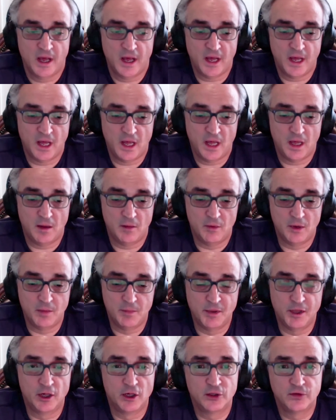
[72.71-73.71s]
Uh, we
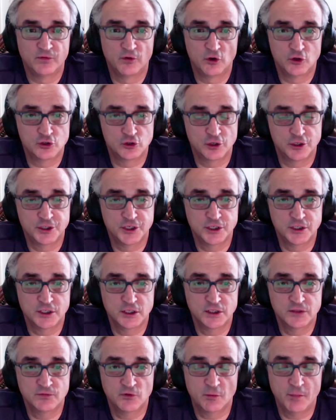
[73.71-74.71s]
build virtual
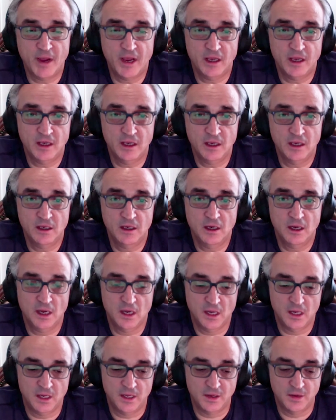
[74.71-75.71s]
assistants for banking.
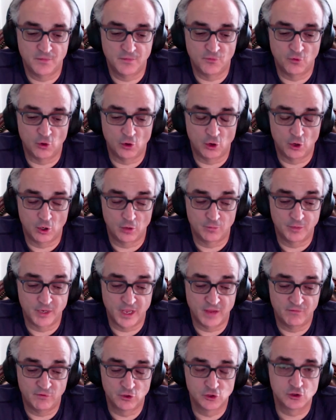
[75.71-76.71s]
Uh, for we
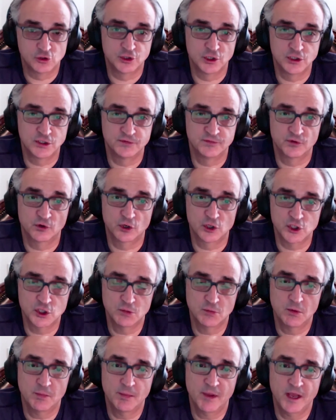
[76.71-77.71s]
have virtual assistants for
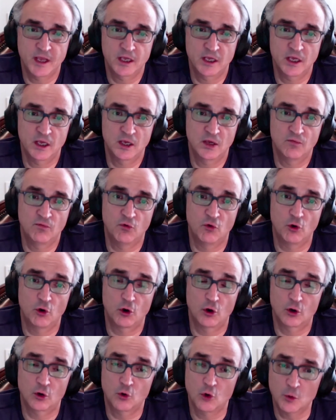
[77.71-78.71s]
consumer banking,
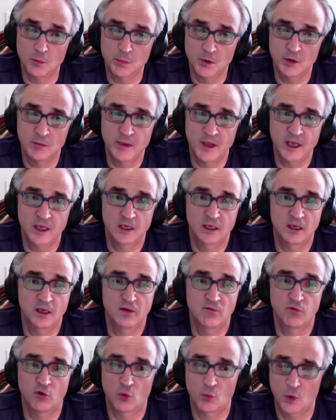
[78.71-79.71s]
for corporate
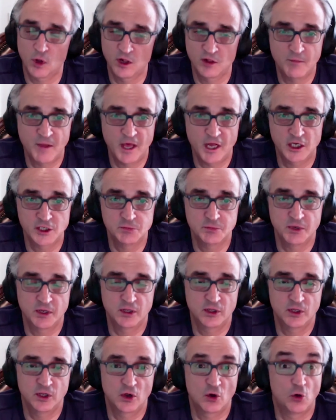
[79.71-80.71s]
banking, for wealth
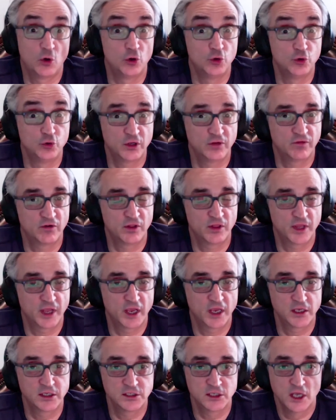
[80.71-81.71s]
management. They all do different
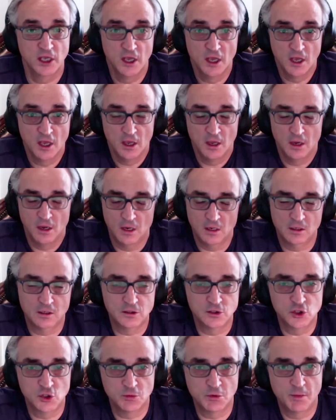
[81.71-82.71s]
things in
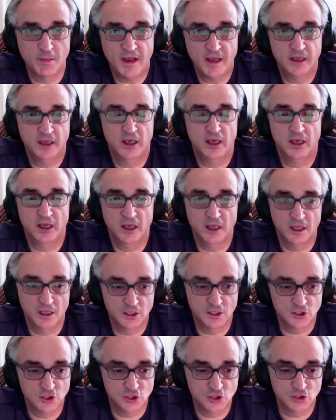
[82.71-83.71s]
consumer banking,
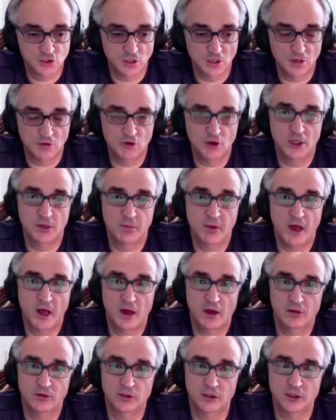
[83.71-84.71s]
it's uh, really
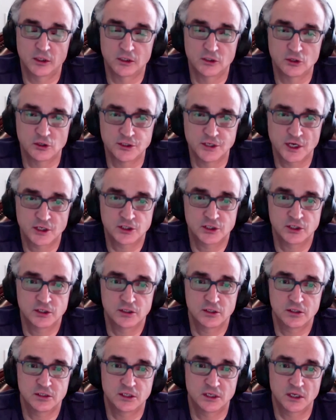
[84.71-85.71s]
about
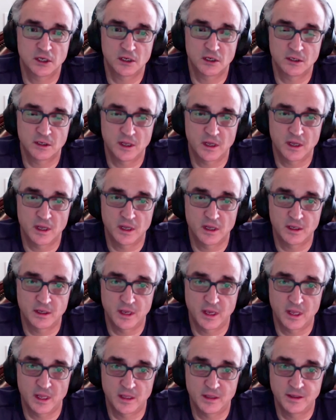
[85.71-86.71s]
transactions and, uh,
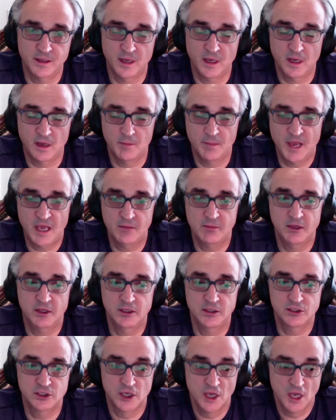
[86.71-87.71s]
and uh,
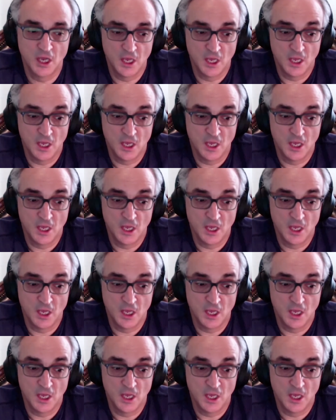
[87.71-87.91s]
payments.